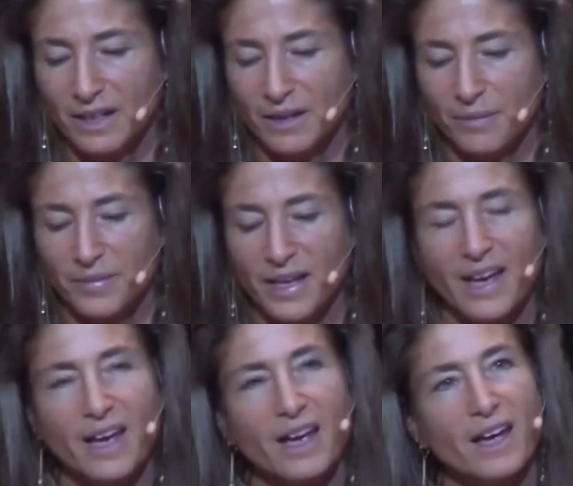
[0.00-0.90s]
um,
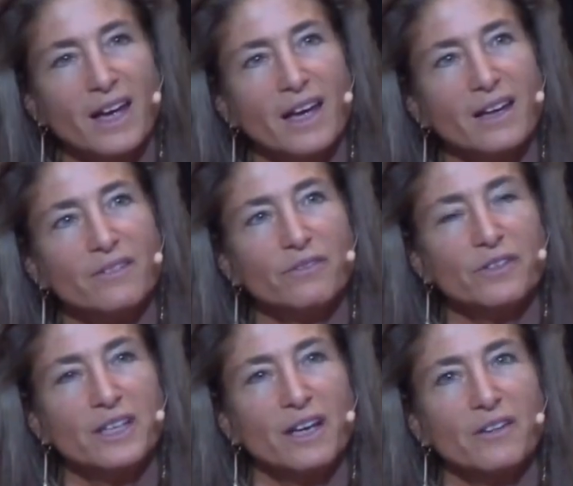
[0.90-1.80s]
and for
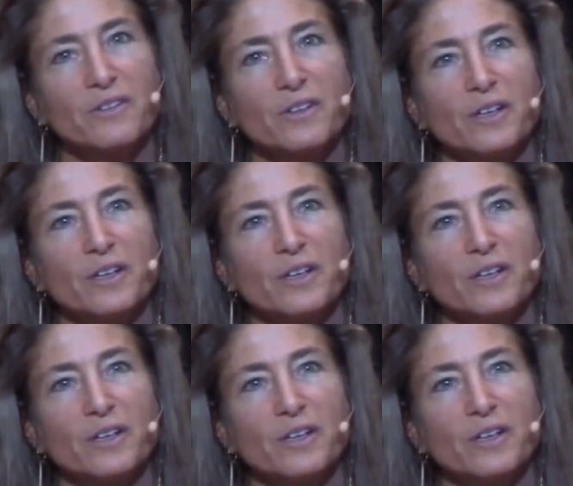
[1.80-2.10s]
the other